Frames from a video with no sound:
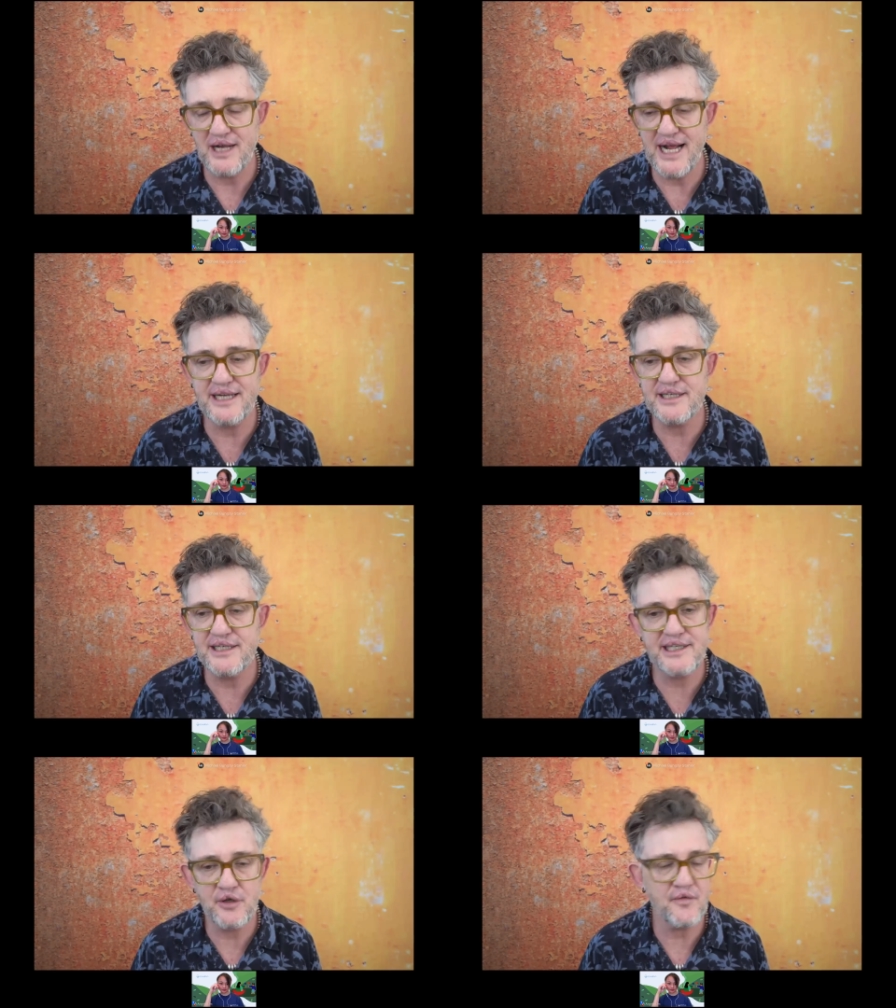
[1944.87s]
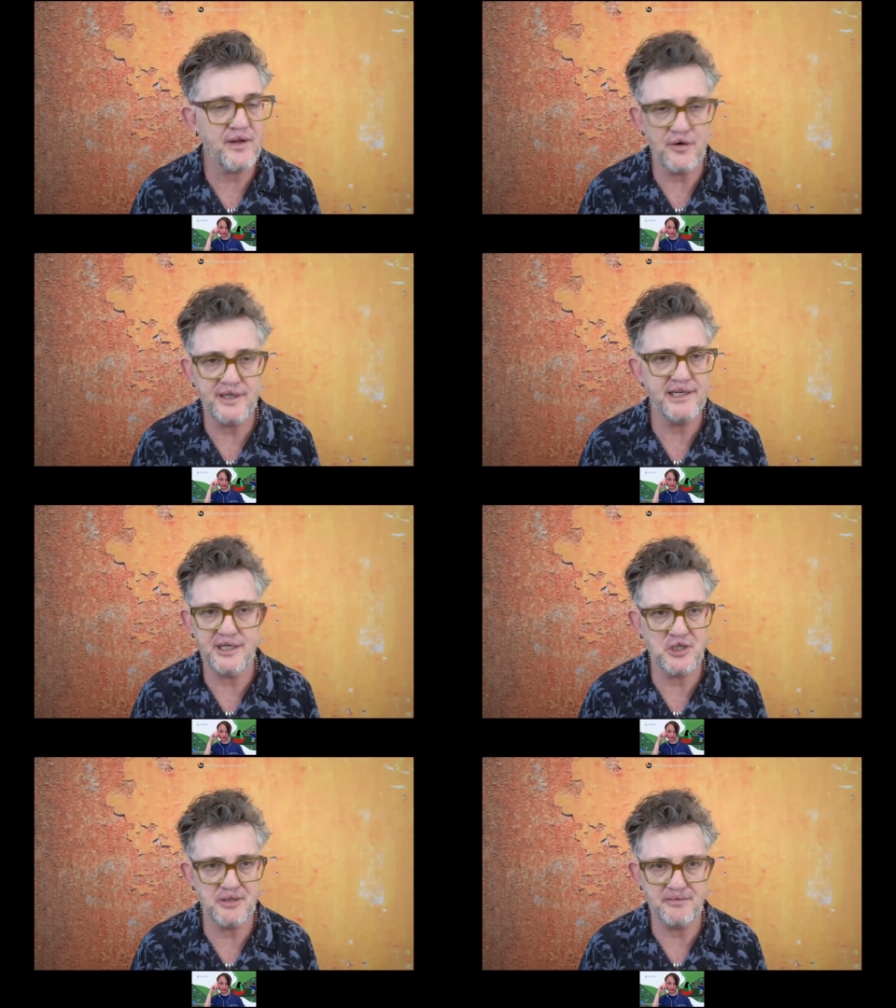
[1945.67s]
and it is not the only
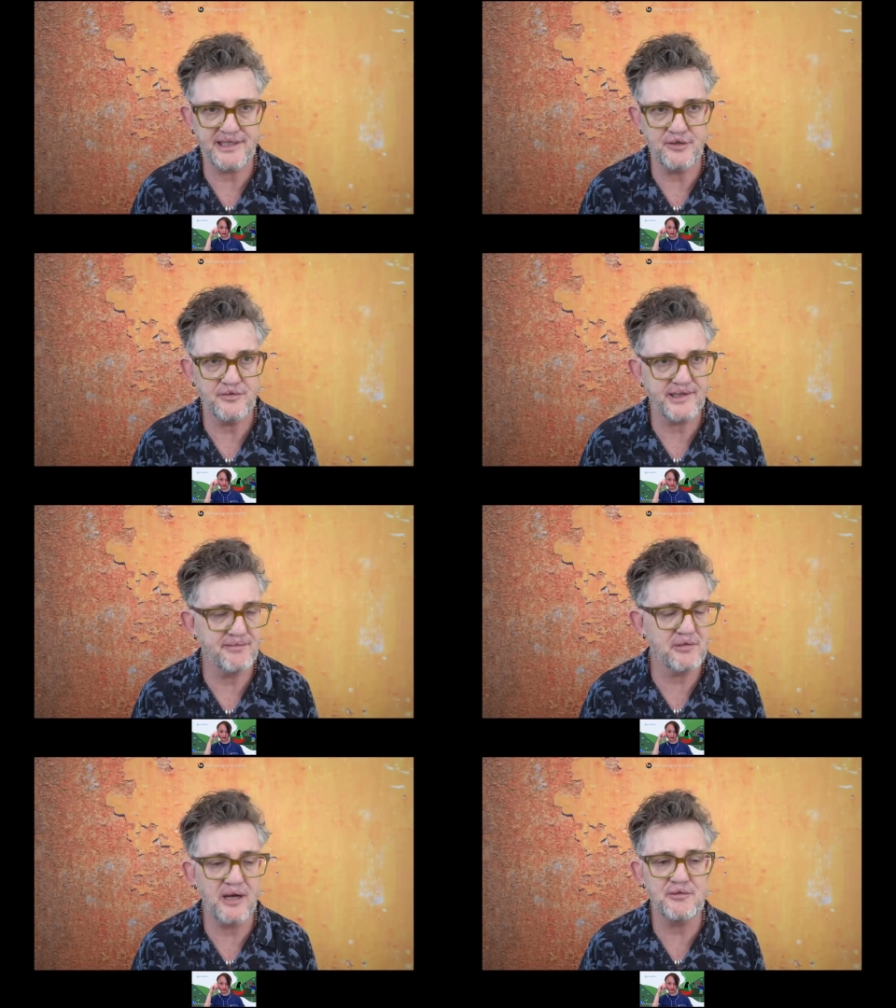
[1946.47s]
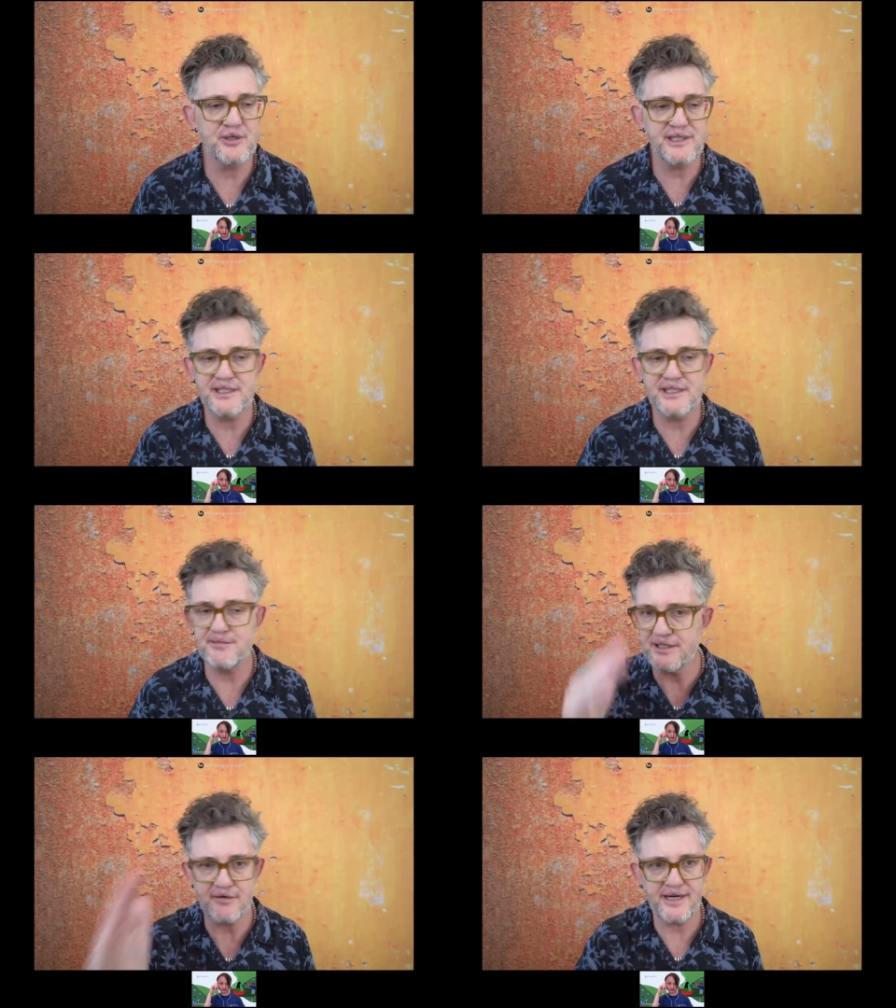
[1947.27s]
leadership skill. Sometimes you need to be
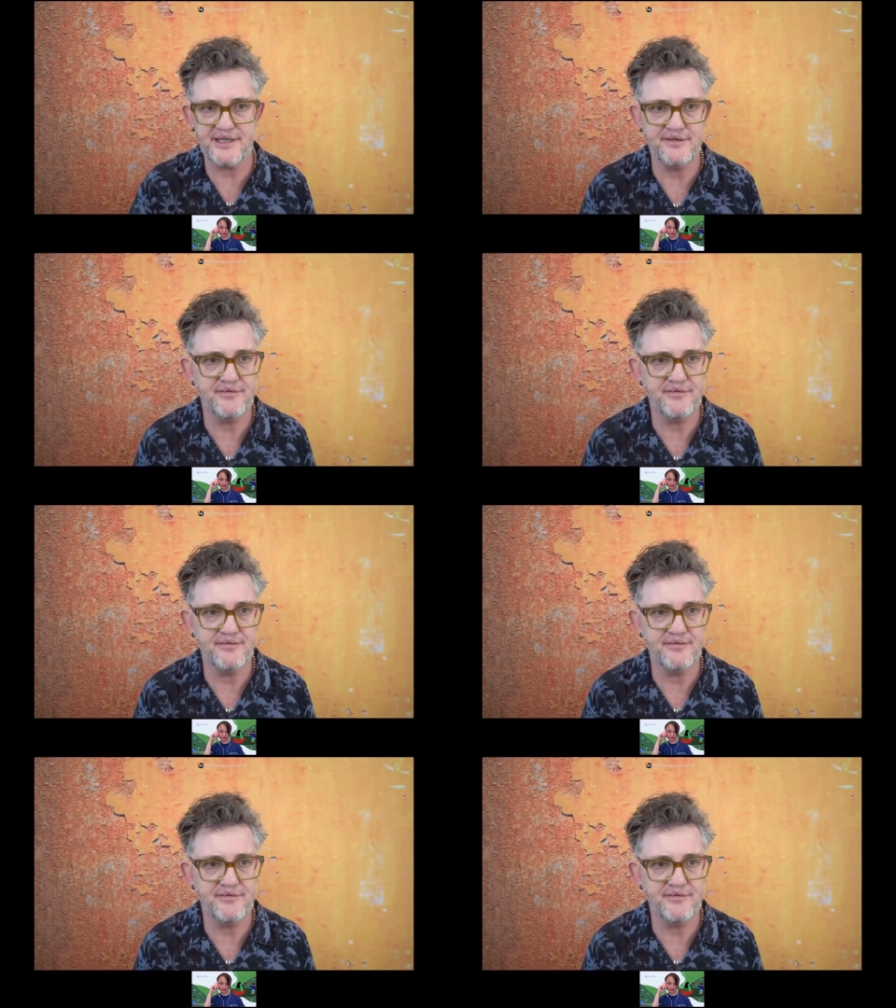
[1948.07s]
directive.